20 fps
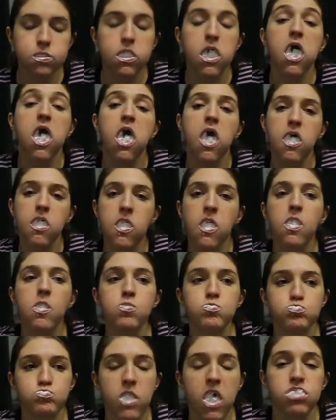Hannah
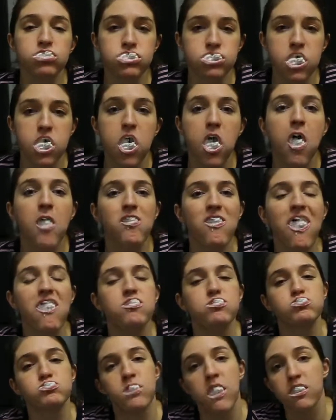and Spencer are
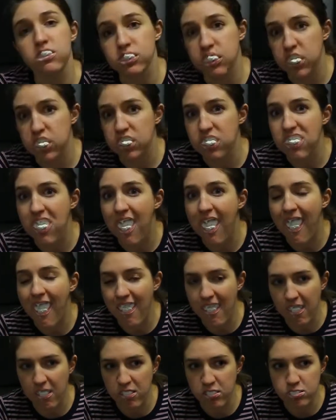about to
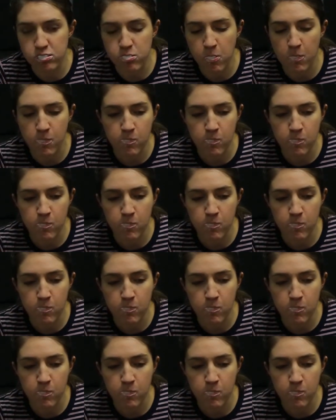home,